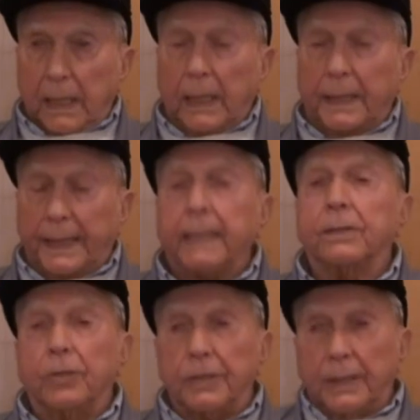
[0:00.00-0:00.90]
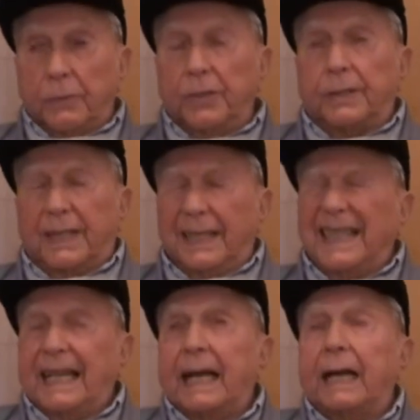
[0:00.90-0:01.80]
Yes, because it was,
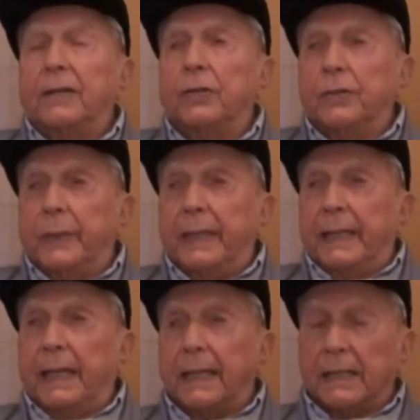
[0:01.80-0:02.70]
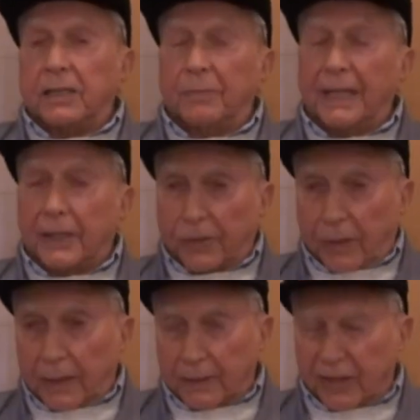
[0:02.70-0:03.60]
I know I got some letters
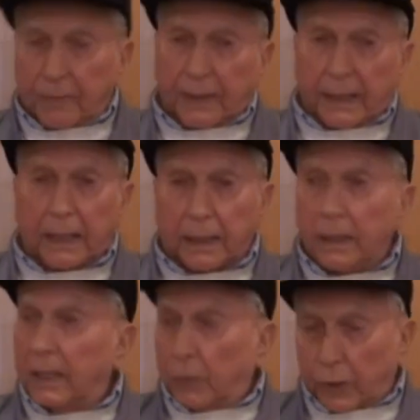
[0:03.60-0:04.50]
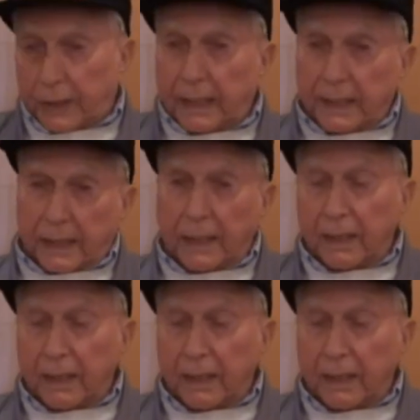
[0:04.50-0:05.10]
on it, because my daughter works down here in